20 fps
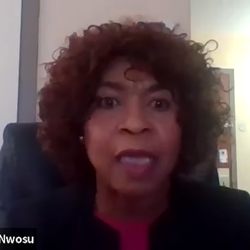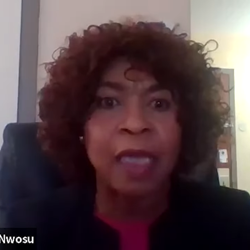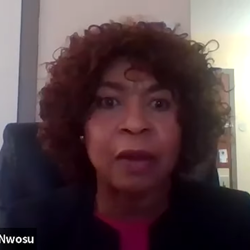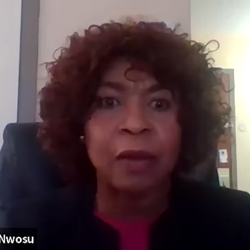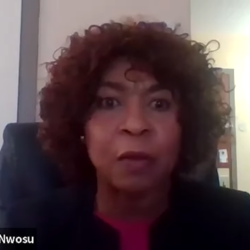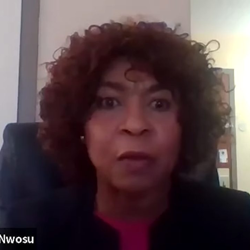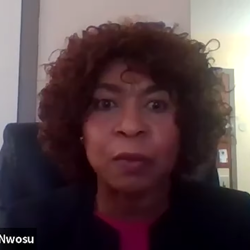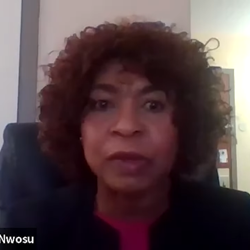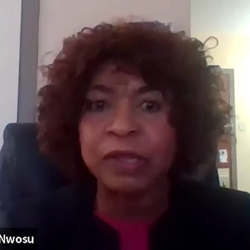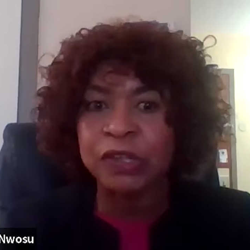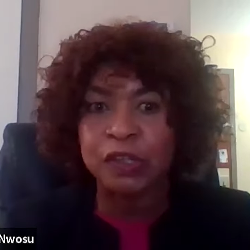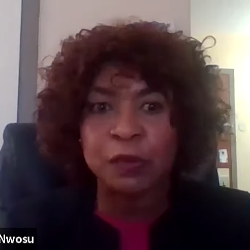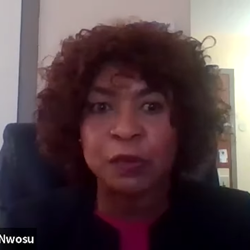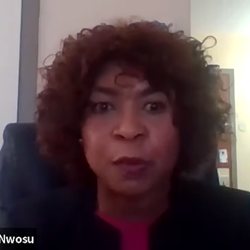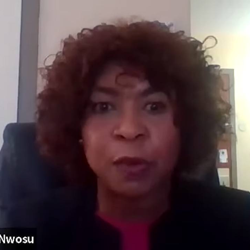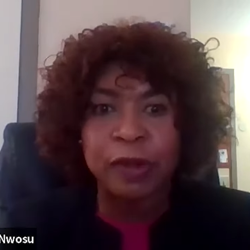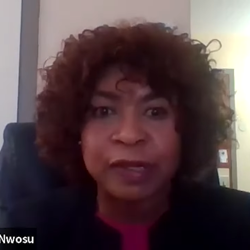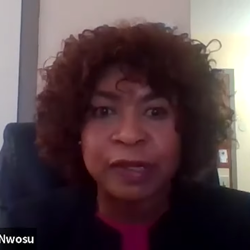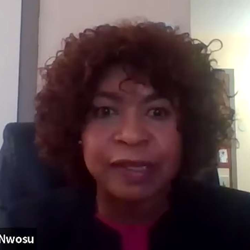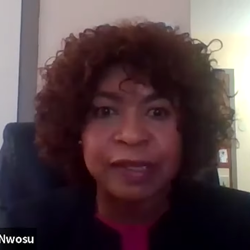you know, which is
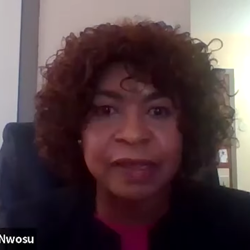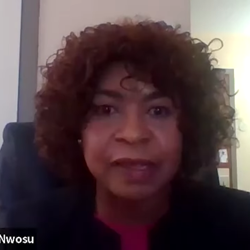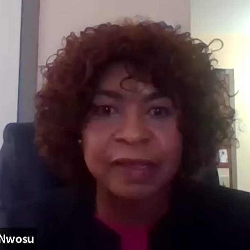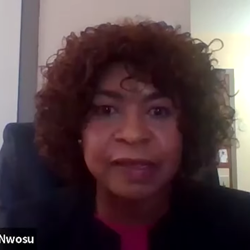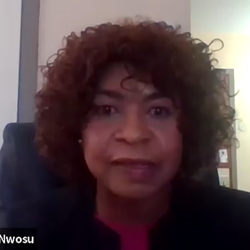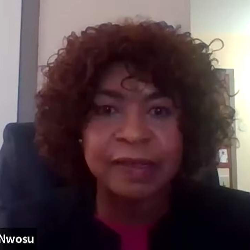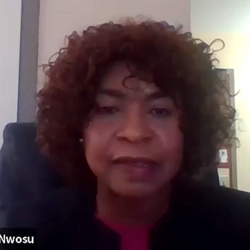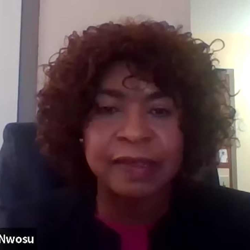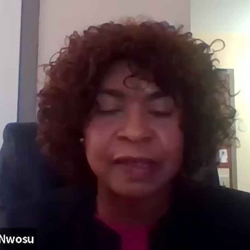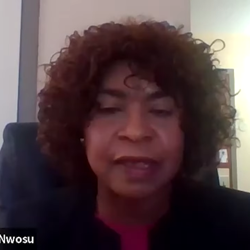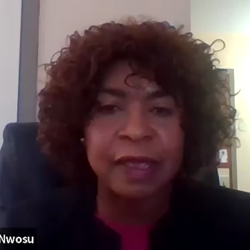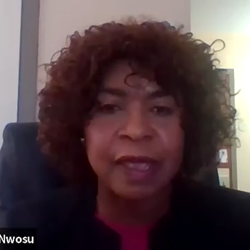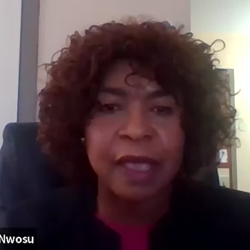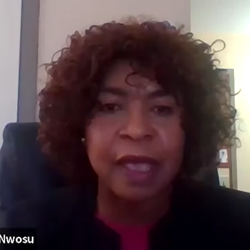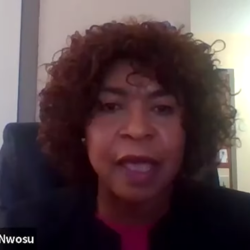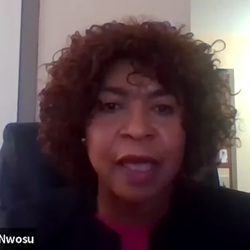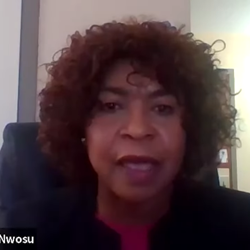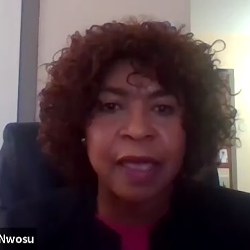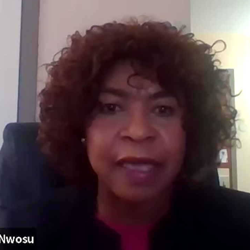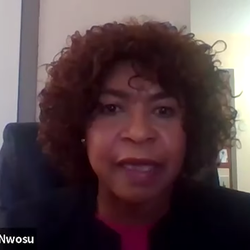what
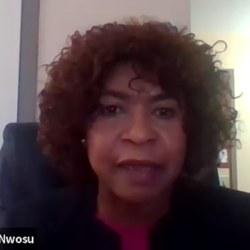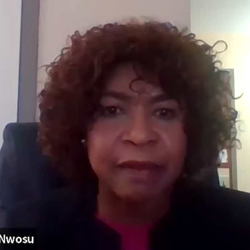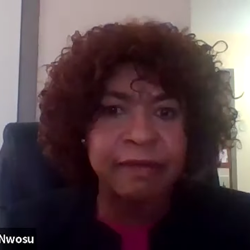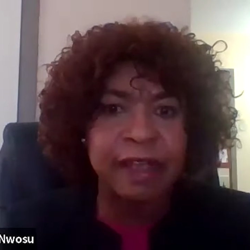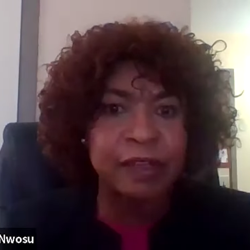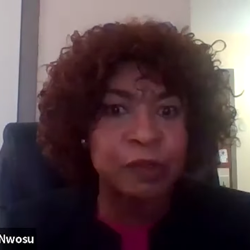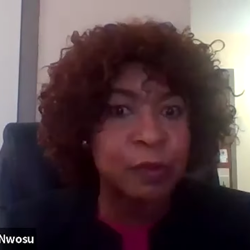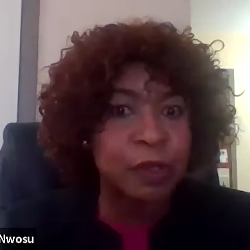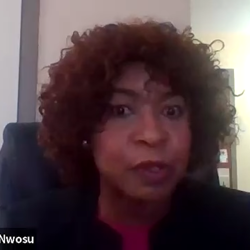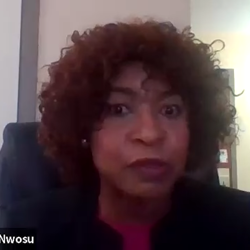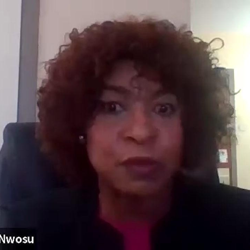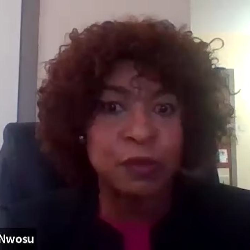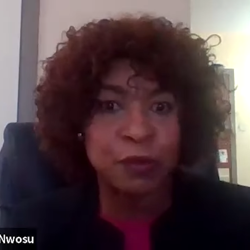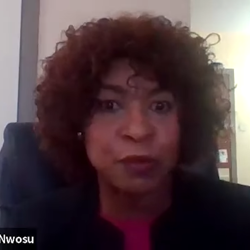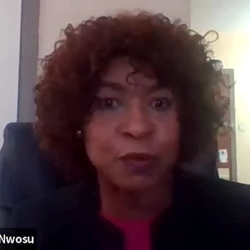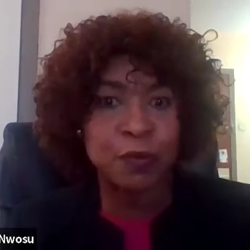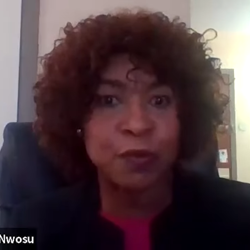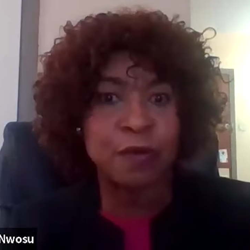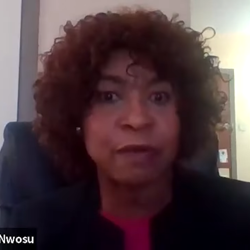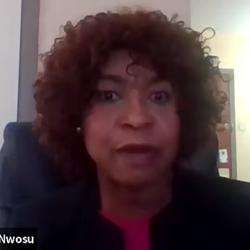ERAS wants you
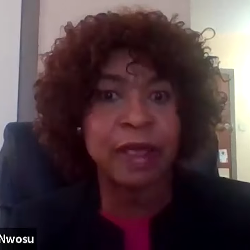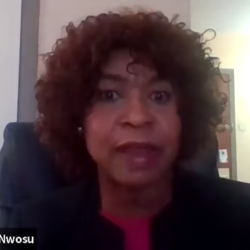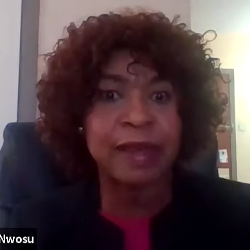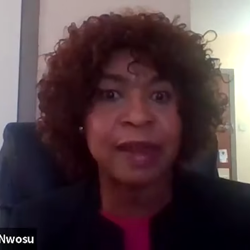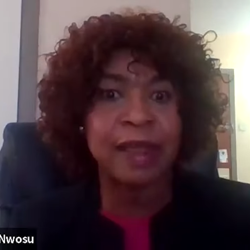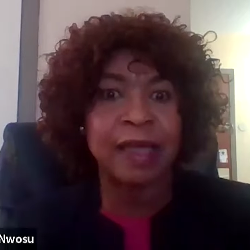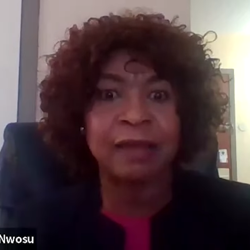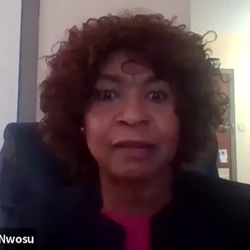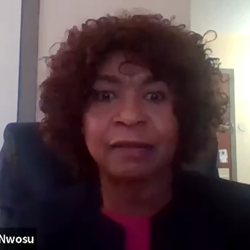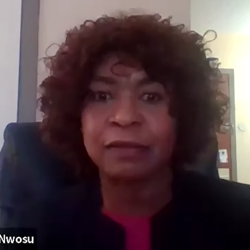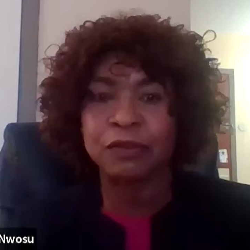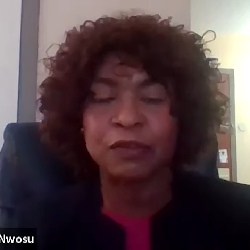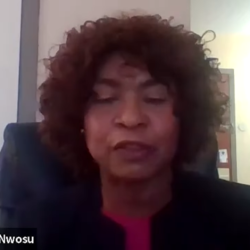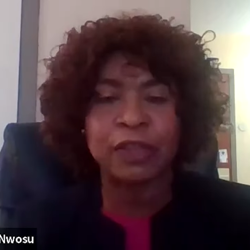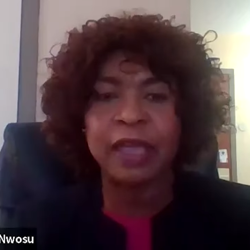to do right now.